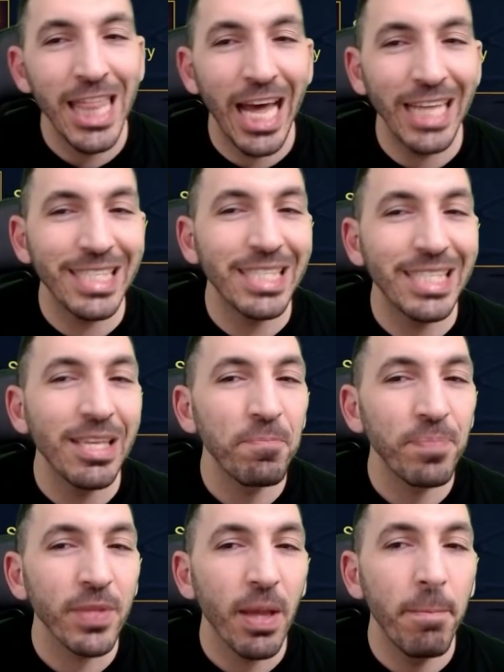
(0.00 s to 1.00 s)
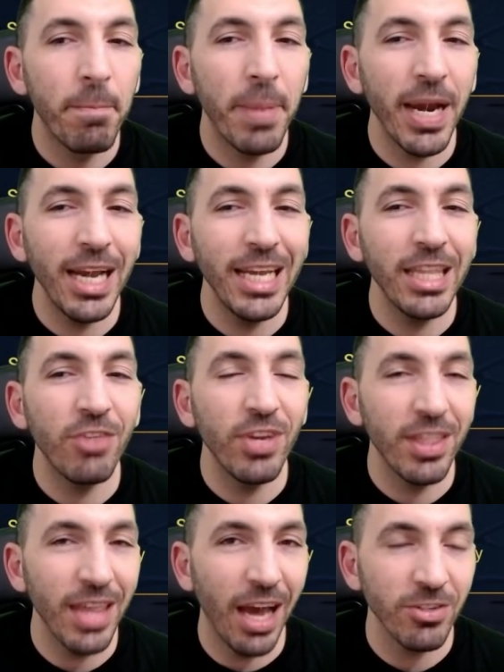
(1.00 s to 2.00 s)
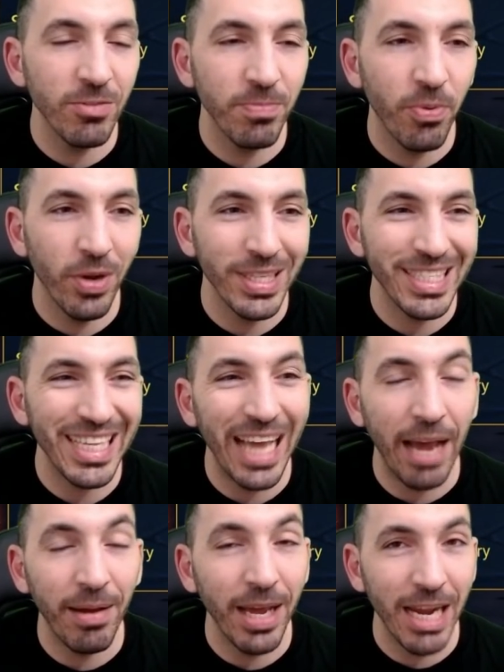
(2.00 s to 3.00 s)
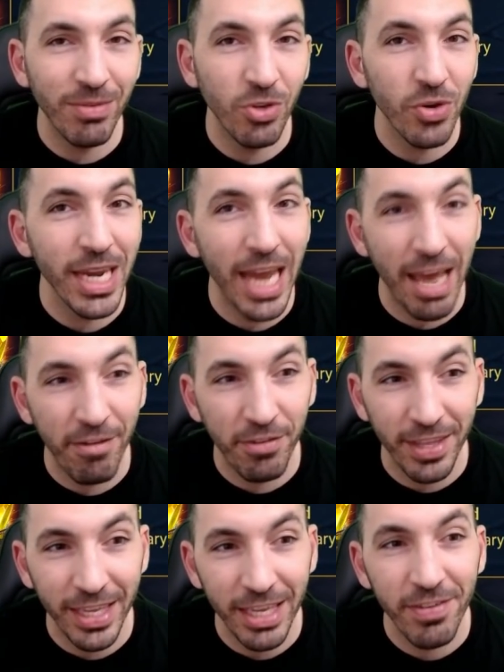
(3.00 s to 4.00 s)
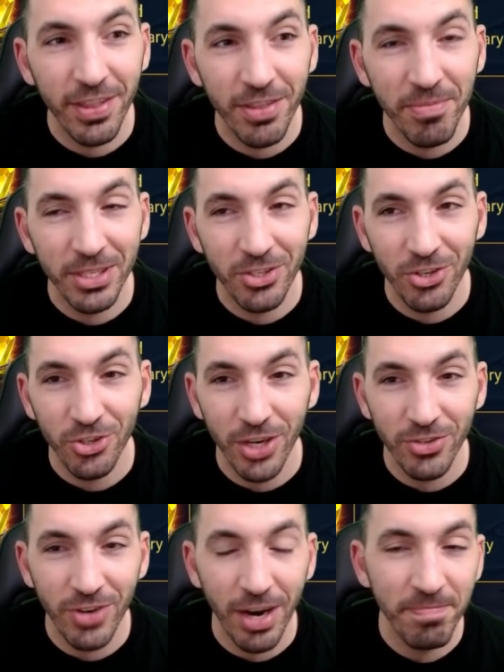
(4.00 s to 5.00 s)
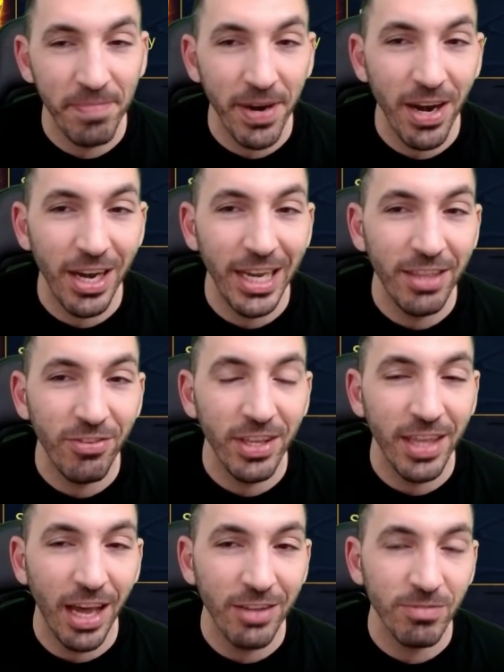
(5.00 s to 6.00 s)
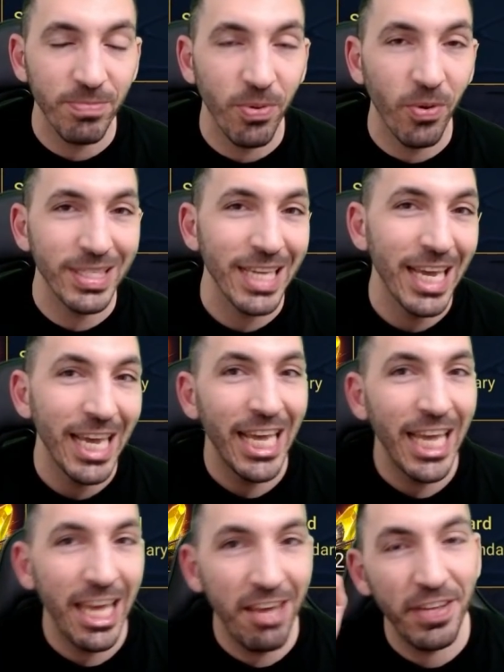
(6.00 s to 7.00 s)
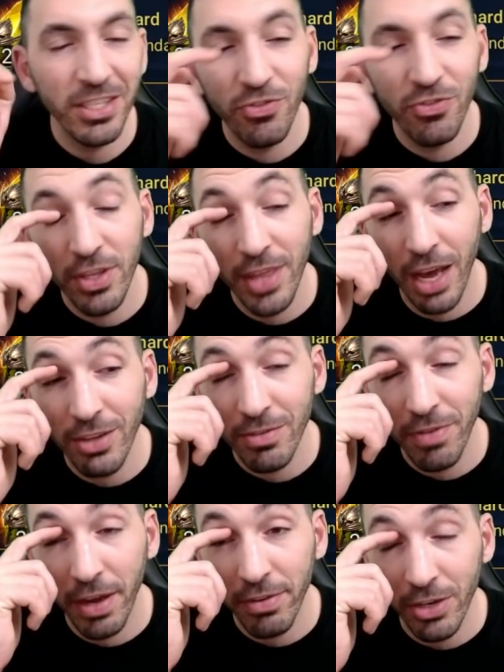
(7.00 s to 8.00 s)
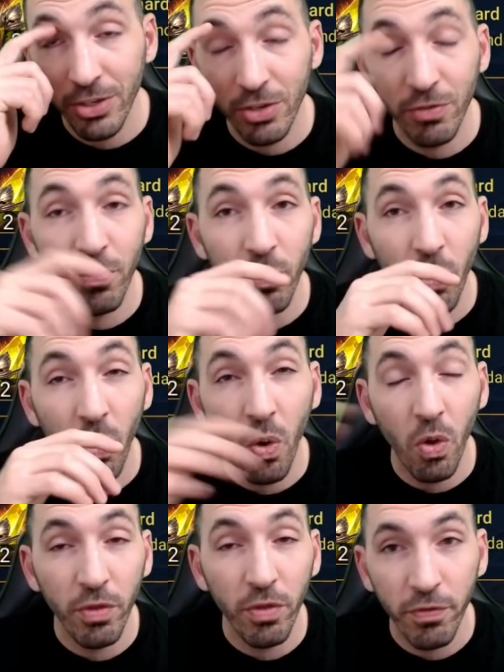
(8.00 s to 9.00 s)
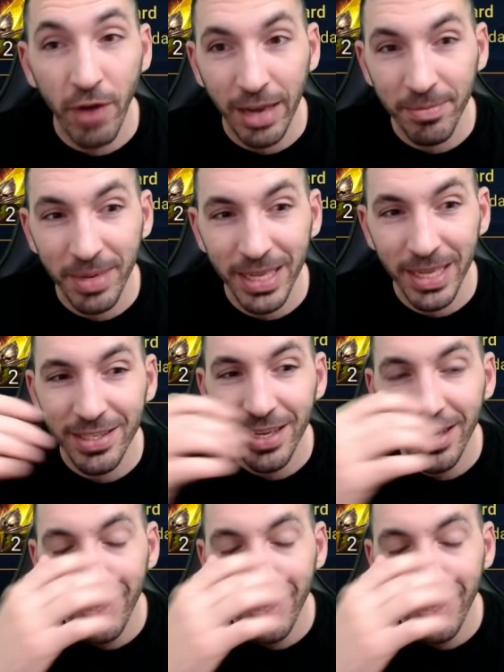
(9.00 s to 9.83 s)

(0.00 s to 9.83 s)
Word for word: that's barely 3,000 points. Uh, and I'm talking everything, even the mystery shards, right? Barely 3,000 points. If it's 3,500 for all the fragments,